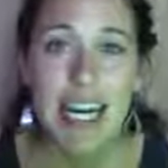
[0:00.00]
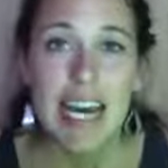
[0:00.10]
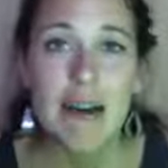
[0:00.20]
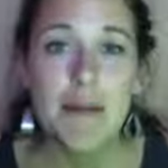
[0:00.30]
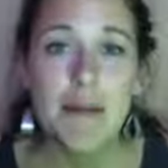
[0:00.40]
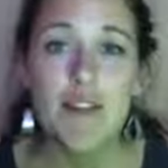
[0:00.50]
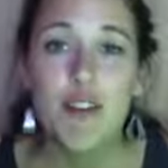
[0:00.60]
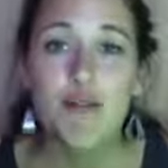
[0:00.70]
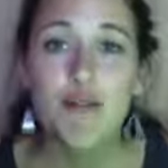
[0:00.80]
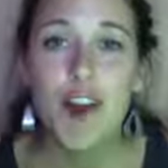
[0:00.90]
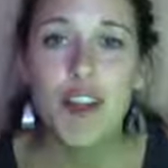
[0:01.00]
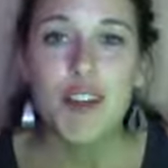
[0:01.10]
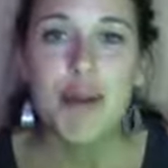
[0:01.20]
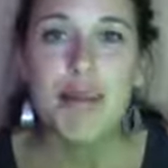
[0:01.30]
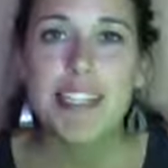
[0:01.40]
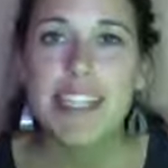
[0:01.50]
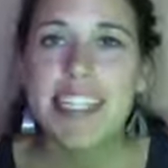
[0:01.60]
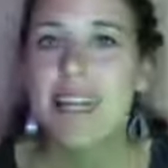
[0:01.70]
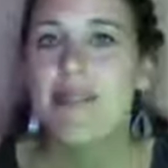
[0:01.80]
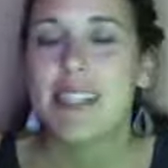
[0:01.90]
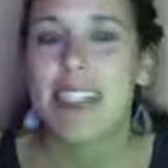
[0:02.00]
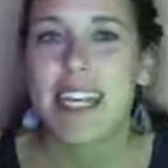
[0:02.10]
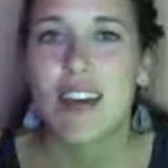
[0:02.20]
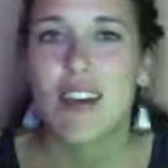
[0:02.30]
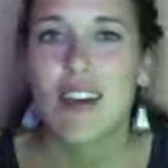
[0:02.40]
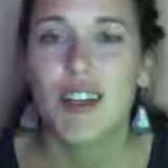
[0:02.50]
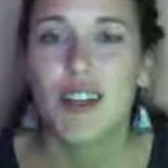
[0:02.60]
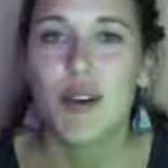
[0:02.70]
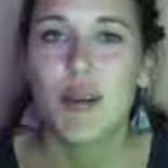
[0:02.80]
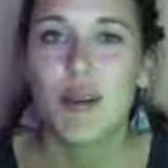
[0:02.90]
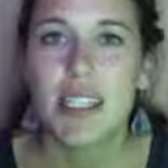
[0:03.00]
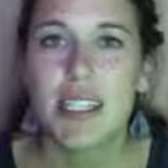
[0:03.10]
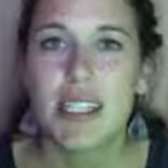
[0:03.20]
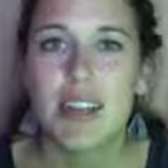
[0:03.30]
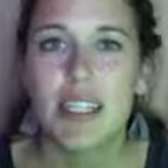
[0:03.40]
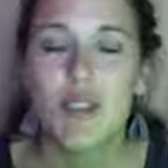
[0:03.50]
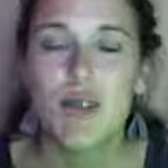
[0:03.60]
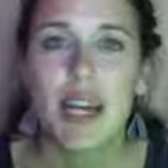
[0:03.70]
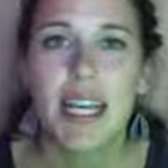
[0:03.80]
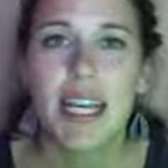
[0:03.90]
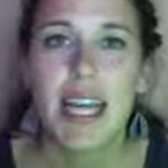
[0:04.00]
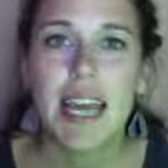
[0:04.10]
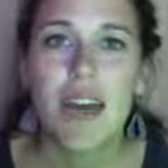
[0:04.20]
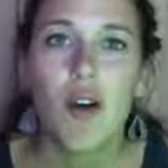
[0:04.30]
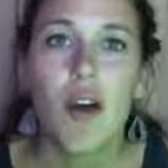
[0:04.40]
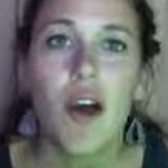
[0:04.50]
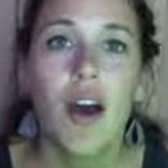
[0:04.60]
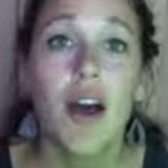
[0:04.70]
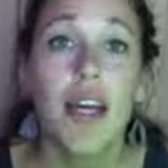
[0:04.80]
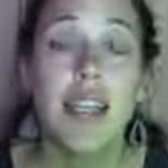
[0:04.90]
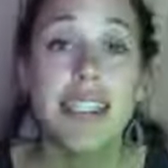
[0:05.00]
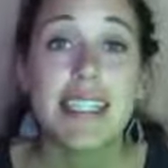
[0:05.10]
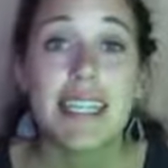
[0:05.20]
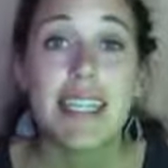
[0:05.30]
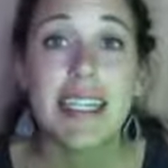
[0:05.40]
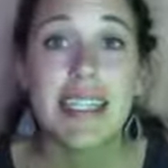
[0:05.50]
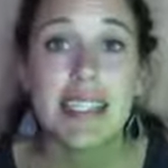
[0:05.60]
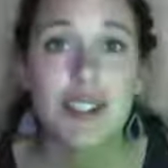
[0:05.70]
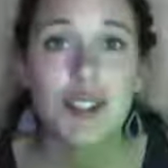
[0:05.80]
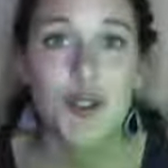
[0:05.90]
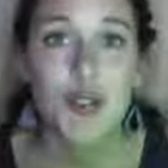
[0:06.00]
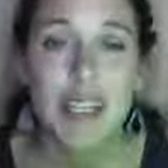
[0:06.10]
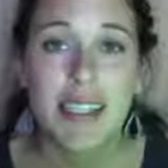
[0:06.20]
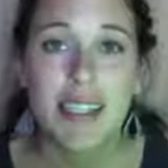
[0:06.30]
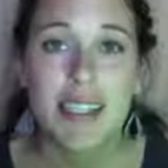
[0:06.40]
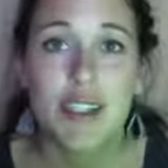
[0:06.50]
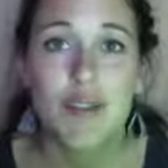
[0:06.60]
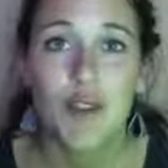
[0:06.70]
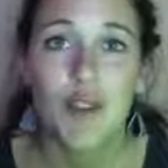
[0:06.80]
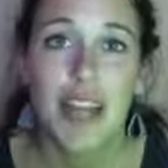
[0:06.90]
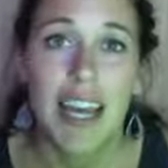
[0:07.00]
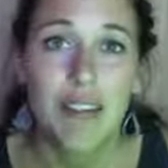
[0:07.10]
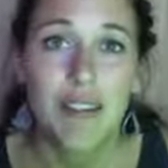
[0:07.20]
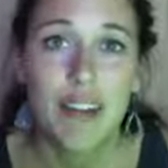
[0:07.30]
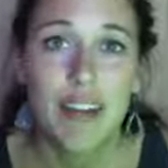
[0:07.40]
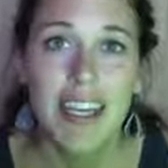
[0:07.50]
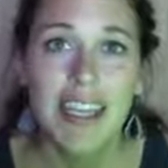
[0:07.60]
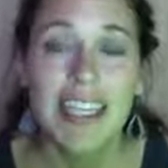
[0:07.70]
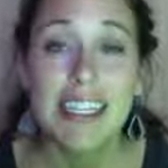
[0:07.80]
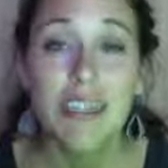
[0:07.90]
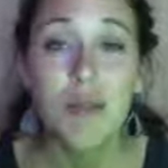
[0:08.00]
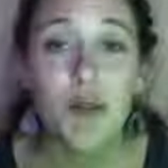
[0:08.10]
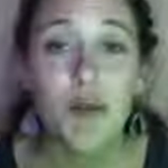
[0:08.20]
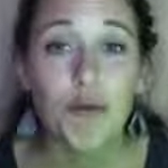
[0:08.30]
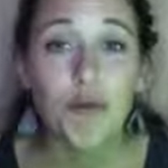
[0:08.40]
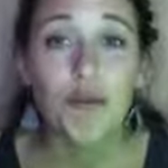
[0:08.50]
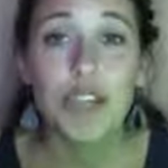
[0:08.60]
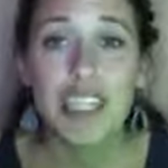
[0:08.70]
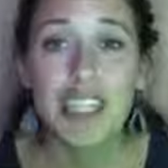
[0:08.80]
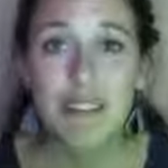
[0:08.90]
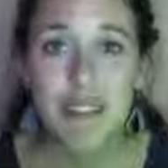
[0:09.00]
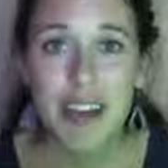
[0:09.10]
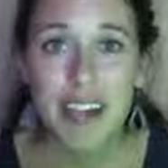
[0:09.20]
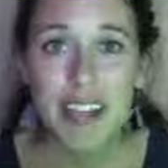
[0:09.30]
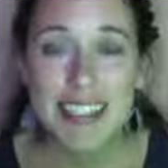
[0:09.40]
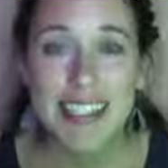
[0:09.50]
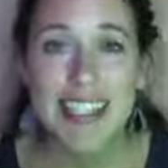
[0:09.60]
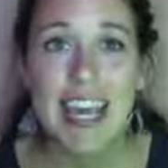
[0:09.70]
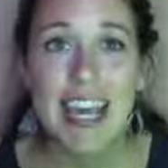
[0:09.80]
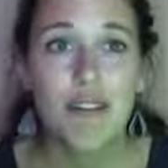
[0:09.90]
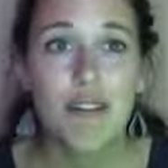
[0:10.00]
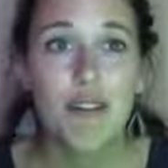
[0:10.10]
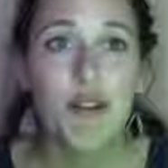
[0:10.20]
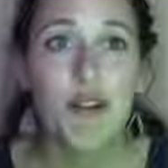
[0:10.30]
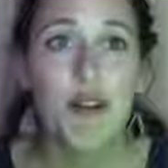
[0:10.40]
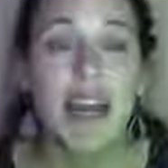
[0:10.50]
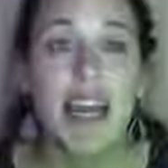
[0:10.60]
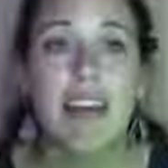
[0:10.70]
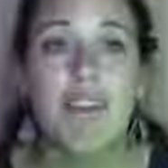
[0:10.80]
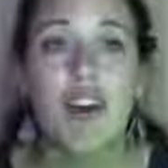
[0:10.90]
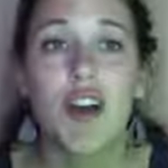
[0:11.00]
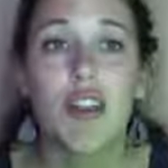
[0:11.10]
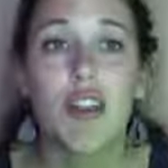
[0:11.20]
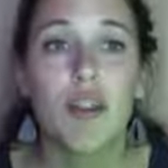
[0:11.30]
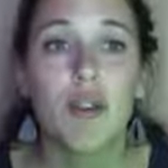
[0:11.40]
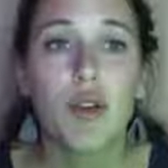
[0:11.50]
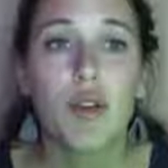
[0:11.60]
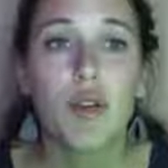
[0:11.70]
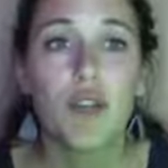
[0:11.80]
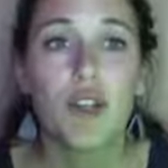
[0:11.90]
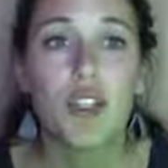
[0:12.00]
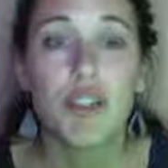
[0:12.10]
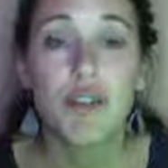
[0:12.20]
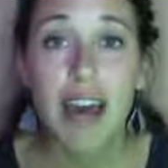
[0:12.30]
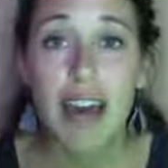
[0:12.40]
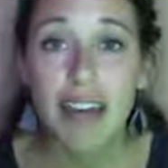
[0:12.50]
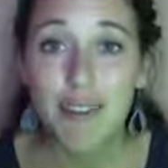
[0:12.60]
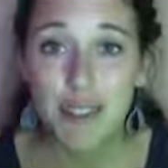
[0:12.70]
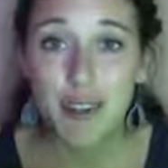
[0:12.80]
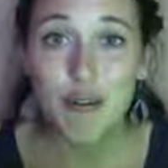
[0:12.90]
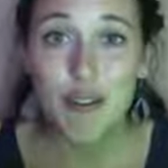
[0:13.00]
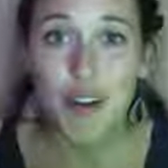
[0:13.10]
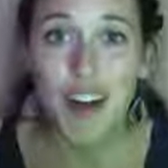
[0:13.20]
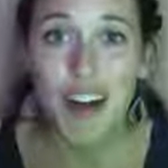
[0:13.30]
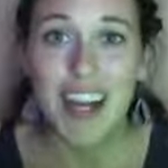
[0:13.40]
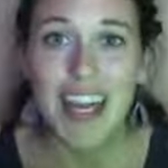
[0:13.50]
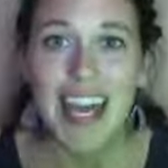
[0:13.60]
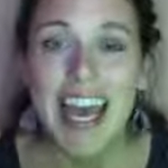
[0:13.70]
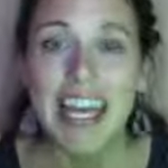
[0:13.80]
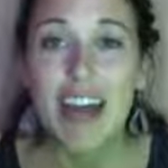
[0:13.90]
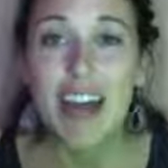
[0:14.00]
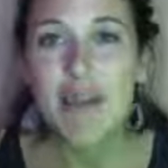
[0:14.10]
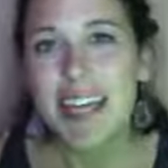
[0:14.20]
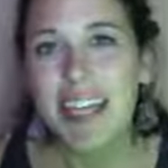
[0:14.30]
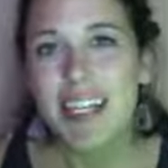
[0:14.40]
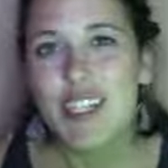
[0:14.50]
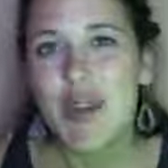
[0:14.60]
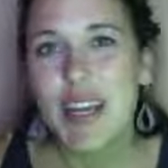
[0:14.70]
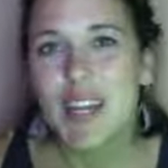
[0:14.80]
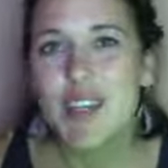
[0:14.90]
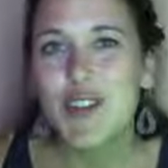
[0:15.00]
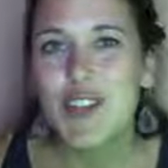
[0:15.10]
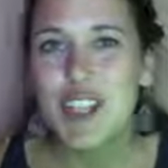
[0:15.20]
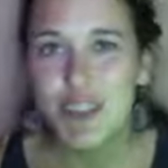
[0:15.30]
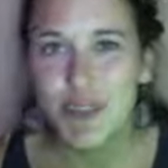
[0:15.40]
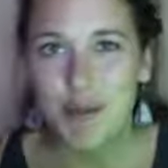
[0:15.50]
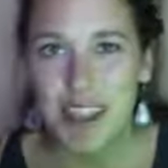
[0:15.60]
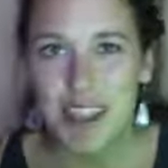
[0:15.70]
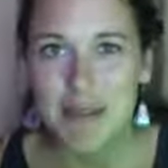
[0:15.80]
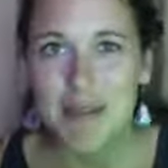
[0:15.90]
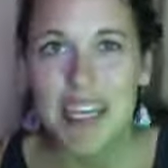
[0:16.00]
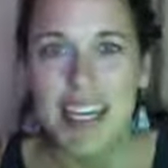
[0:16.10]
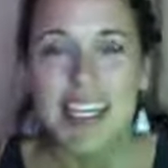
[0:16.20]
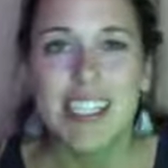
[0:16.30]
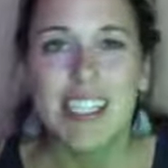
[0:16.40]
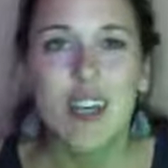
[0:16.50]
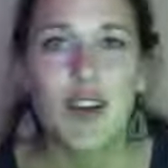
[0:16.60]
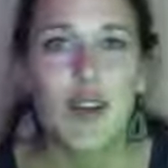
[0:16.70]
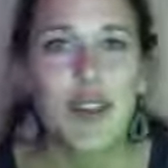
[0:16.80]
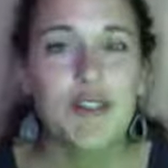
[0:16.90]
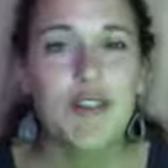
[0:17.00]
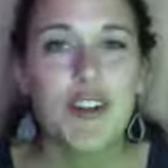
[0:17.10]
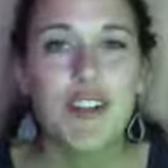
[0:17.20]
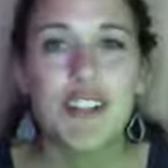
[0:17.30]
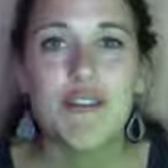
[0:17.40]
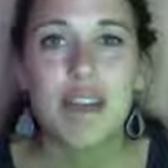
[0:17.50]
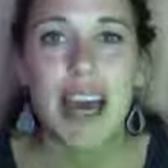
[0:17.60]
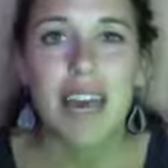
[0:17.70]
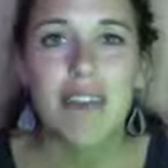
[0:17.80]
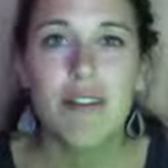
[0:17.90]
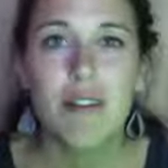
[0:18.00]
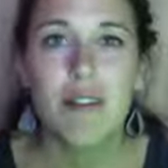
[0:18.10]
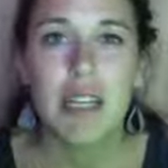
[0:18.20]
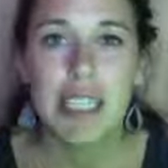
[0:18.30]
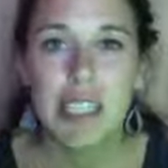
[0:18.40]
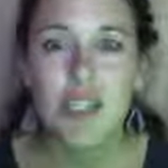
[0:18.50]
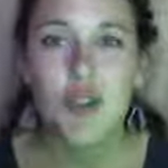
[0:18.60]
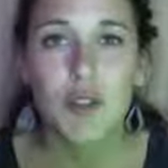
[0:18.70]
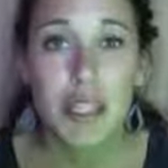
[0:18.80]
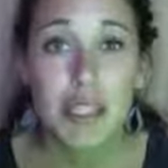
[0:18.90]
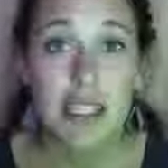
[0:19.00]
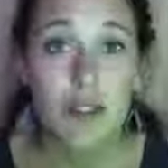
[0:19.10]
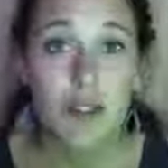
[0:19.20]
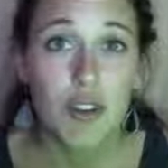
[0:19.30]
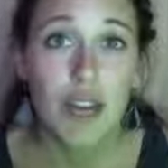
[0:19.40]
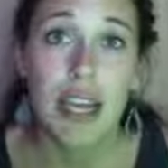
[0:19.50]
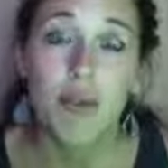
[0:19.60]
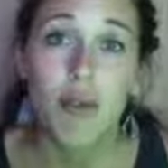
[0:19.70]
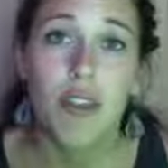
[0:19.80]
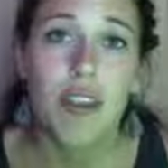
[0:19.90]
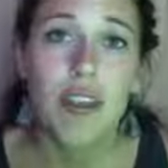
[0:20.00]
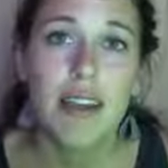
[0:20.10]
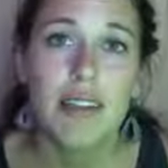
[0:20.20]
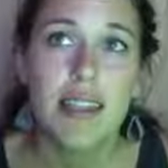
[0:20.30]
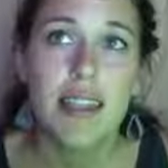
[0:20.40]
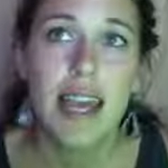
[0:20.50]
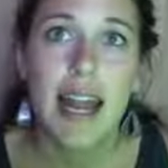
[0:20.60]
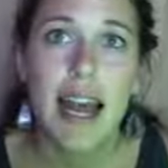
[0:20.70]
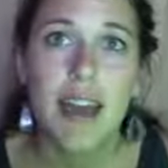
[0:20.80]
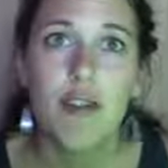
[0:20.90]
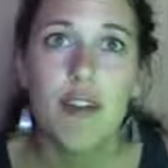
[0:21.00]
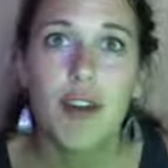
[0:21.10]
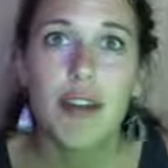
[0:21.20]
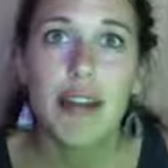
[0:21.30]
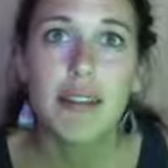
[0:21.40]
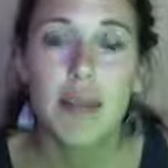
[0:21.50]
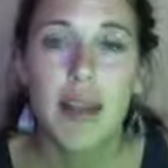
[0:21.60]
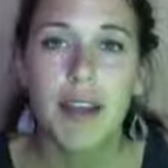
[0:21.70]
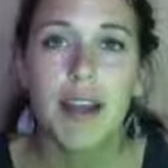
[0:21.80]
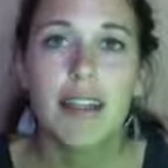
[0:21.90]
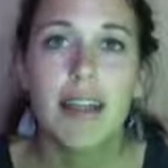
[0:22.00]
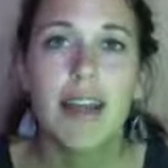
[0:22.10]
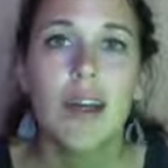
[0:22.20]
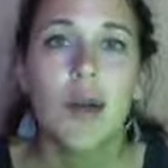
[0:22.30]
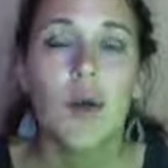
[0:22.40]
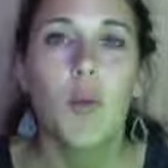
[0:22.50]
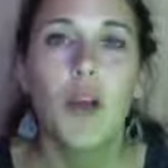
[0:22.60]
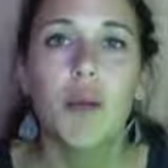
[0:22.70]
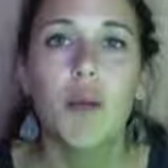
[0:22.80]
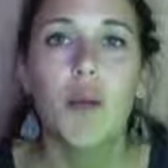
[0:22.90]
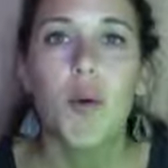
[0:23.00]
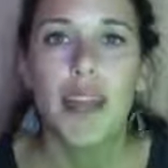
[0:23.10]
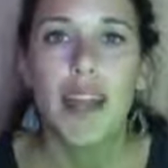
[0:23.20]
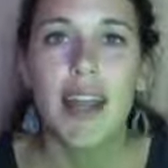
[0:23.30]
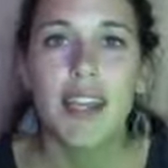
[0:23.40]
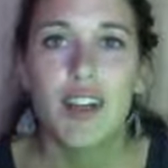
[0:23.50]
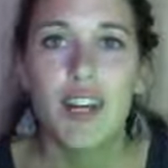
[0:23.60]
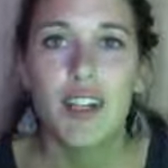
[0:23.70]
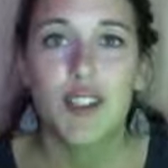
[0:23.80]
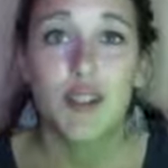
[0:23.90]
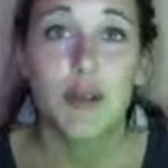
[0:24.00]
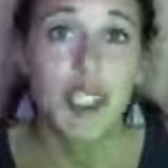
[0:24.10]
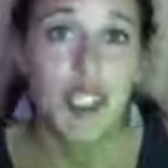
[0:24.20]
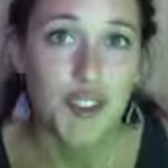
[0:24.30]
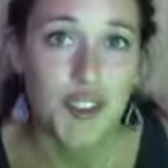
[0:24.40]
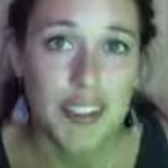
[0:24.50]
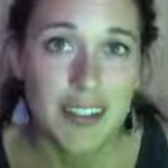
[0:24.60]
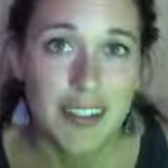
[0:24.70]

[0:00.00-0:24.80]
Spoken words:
If you've followed Mama Says Namaste at all, you know I'm doing a series right now on the 10 essential lessons for life. These have been really fun to dive through, and I have gone through the first 5 so far, and now I'm headed into a new shift with them. So the first 5 essential lessons for life were things that I felt as a parent were important that I taught to my children.